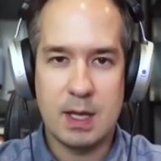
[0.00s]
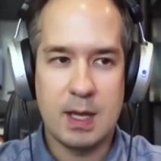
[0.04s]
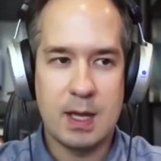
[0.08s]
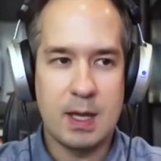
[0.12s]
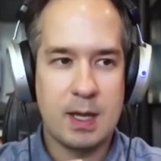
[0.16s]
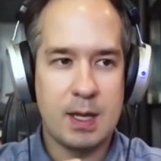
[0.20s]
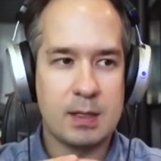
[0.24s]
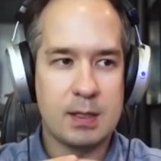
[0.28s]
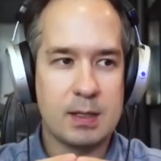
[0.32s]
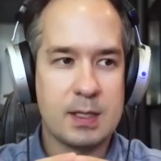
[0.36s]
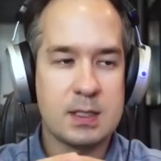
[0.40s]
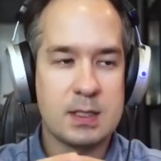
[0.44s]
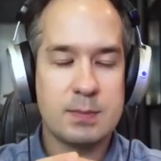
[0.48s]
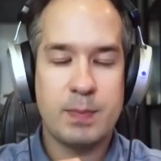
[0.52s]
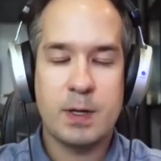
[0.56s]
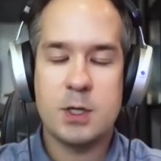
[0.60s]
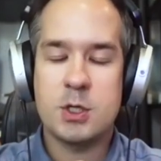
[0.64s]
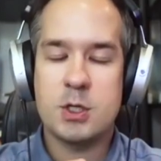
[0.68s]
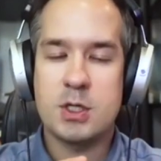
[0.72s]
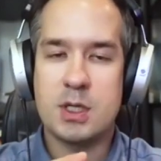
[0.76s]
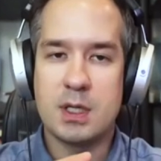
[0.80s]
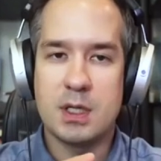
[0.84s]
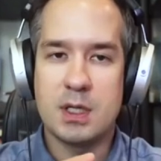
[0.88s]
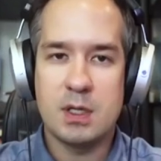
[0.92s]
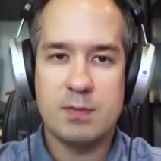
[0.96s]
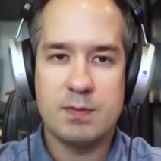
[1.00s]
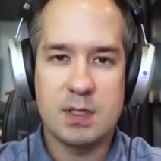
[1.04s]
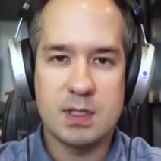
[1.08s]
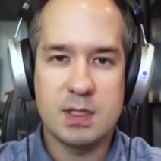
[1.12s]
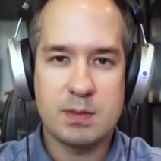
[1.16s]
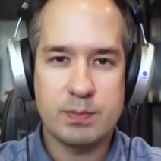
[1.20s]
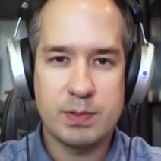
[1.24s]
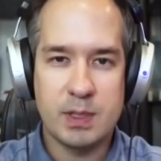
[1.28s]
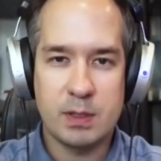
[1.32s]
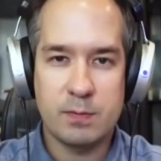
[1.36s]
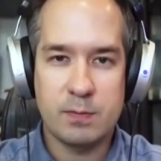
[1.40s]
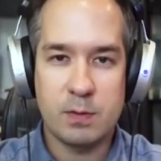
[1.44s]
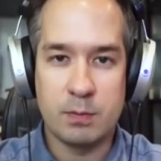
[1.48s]
and especially if this
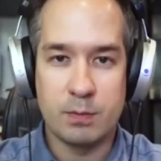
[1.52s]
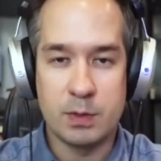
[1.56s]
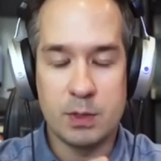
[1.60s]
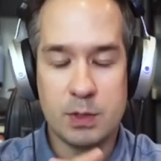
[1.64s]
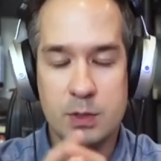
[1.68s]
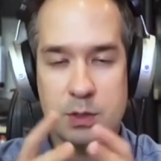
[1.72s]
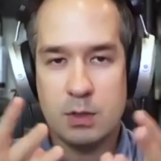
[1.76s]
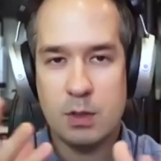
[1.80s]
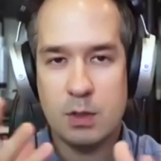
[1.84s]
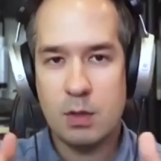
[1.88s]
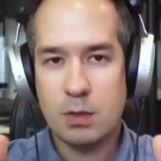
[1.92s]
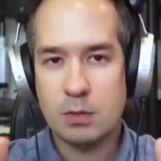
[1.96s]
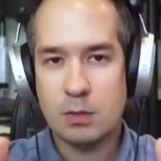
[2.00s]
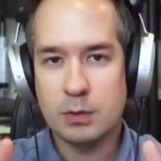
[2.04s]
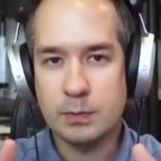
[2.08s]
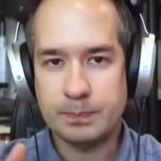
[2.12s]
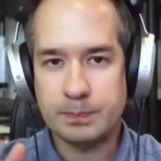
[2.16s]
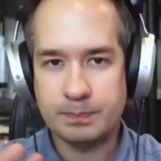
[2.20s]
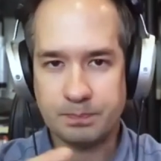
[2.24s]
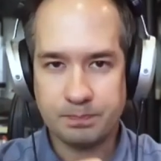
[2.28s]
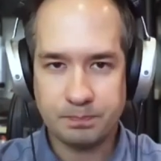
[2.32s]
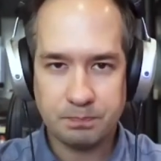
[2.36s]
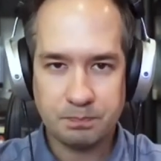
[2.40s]
platform is old,